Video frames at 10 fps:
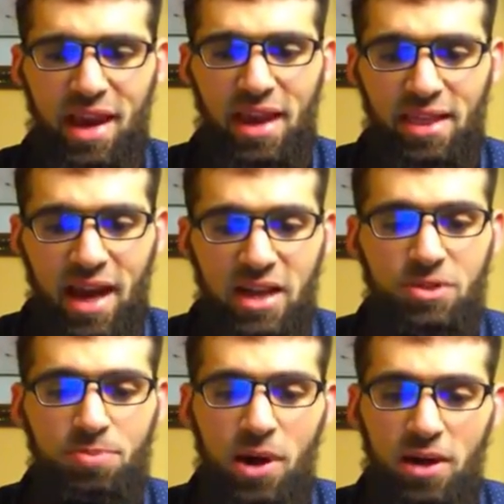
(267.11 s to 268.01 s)
And that
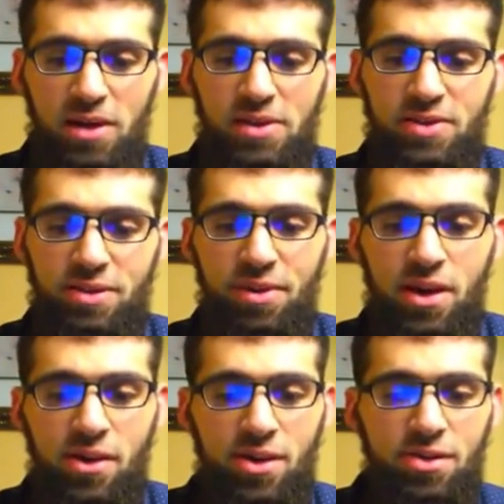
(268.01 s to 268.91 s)
spark is the
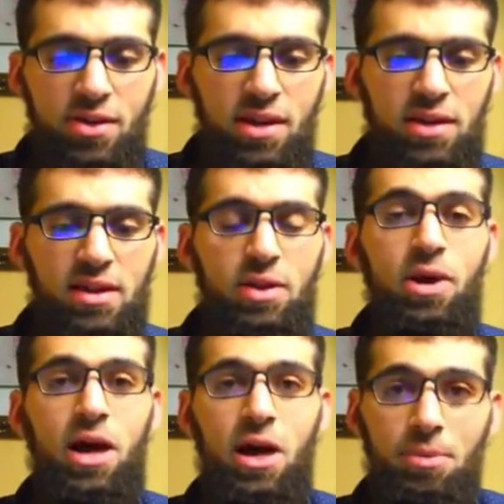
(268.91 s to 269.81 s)
very thing that
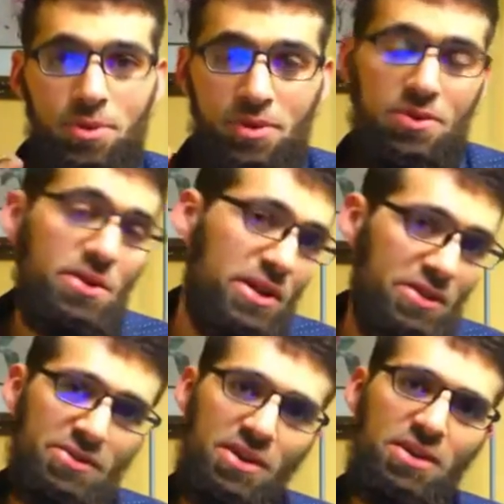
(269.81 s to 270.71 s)
will help you to
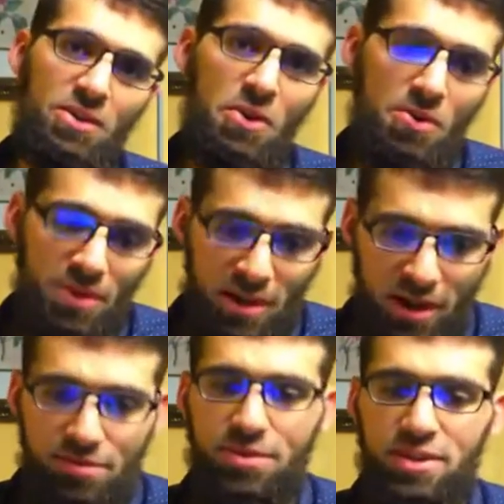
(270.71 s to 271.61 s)
kickstart your
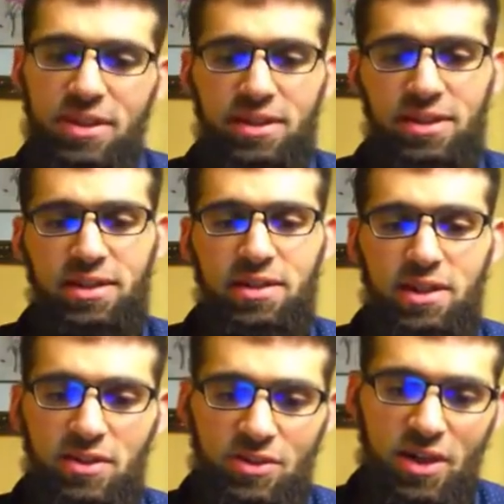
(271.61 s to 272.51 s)
recovery,
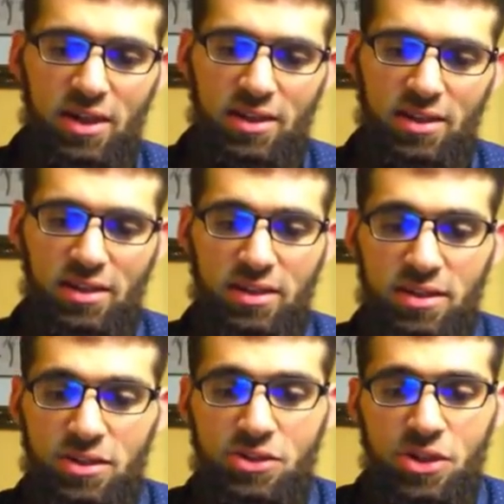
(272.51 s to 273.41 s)
inshallah. And in
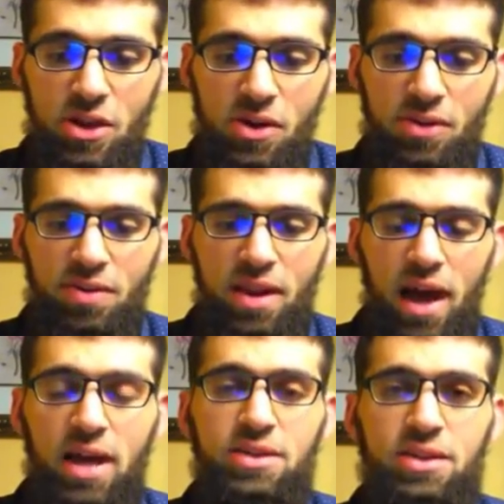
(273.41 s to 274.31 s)
this show,
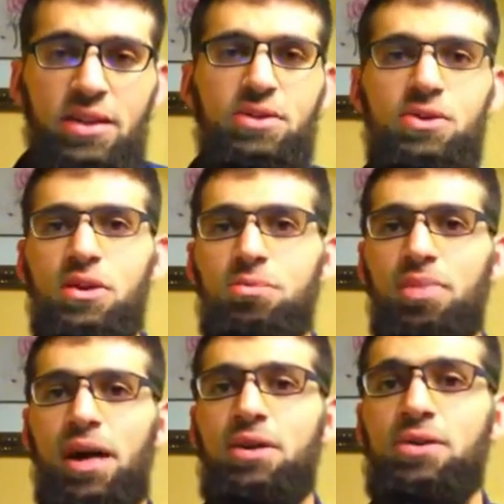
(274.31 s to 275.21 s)
I seek to
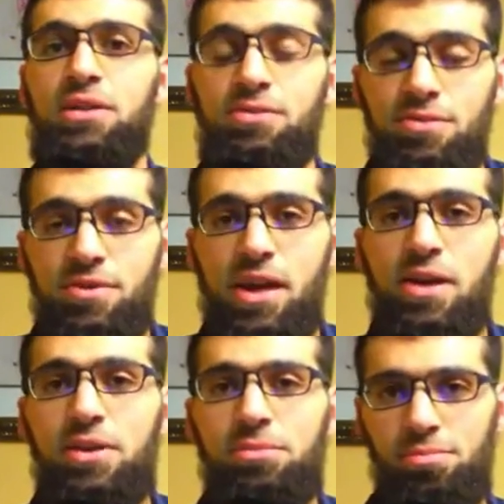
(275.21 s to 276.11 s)
compile the
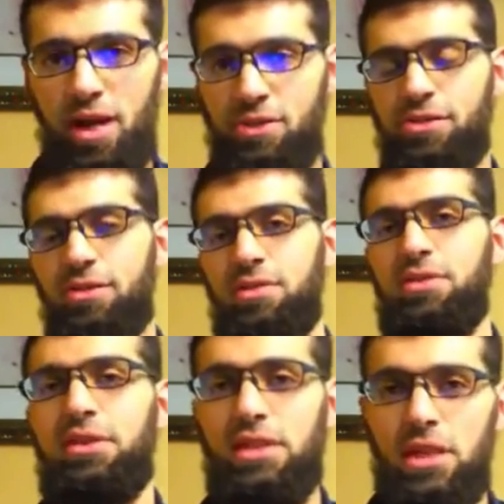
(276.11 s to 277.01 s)
very best
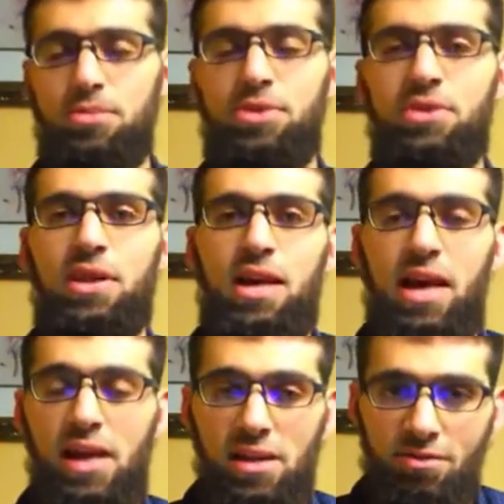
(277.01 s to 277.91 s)
tips
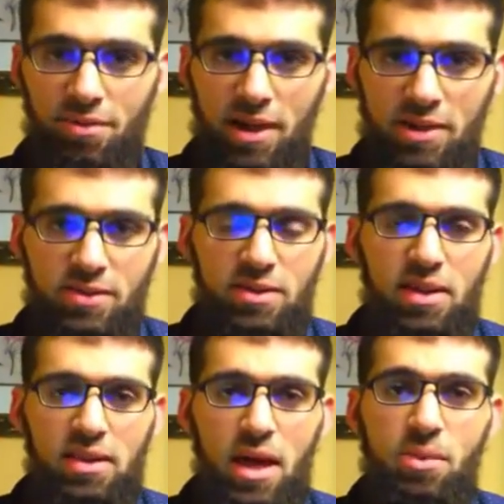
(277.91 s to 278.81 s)
and advice
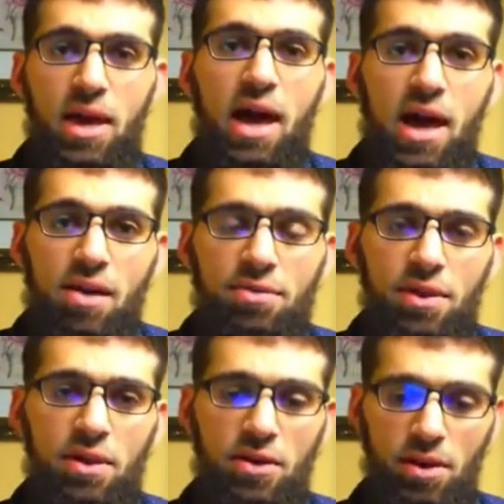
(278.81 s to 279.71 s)
that we have
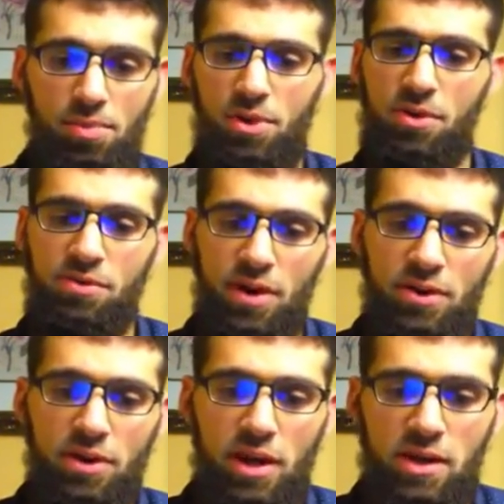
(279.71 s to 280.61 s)
here at Purify
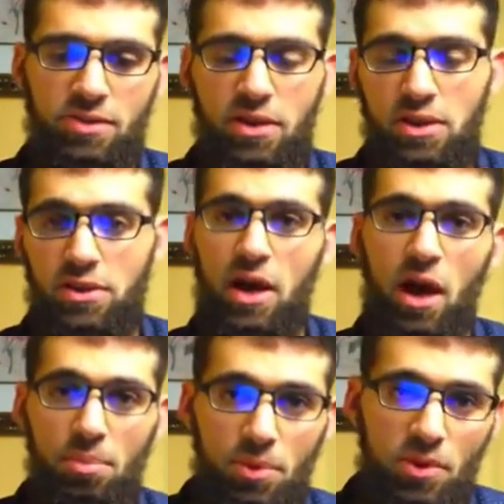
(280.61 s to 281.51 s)
Your Gaze to
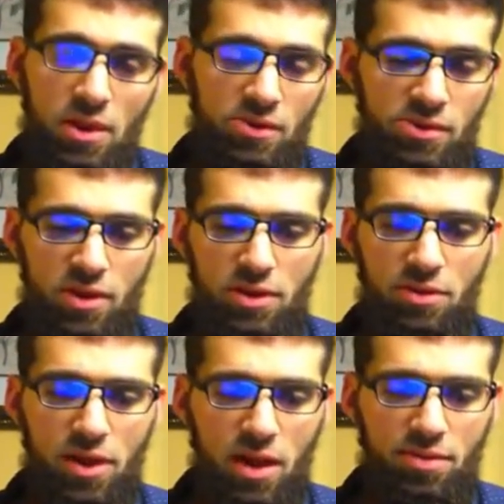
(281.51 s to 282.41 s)
help you kickstart your
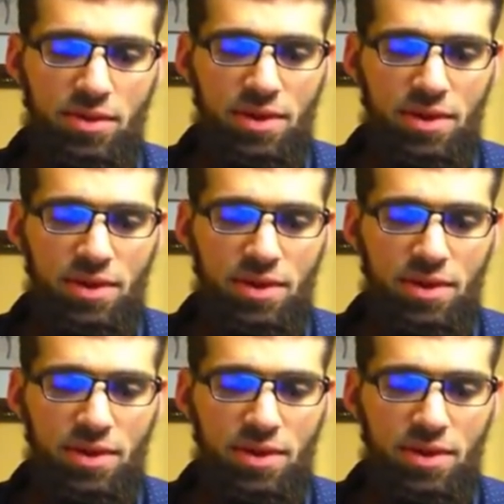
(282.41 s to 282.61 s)
recovery.